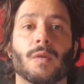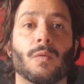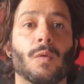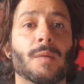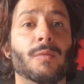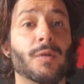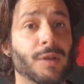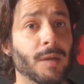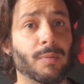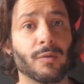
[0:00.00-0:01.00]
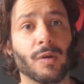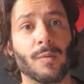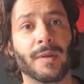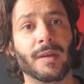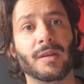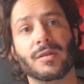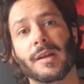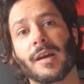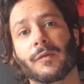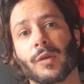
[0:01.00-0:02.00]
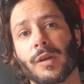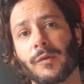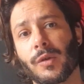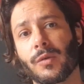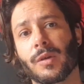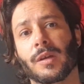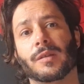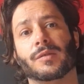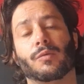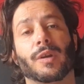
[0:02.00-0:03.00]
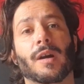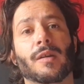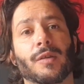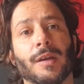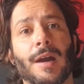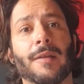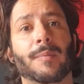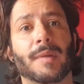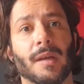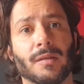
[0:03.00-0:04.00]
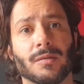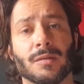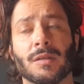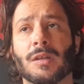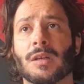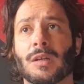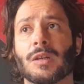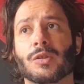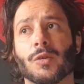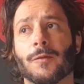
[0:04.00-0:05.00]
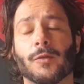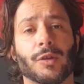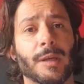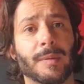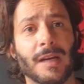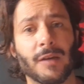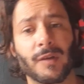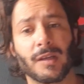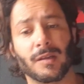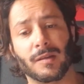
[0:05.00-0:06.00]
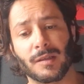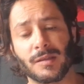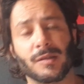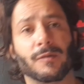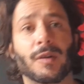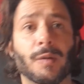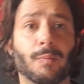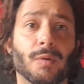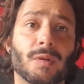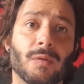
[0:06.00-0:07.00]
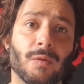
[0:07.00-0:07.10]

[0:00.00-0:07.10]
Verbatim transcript: One more tip or recommendation I have to give you is regarding adaptation. So for deep diving, it, this is a very important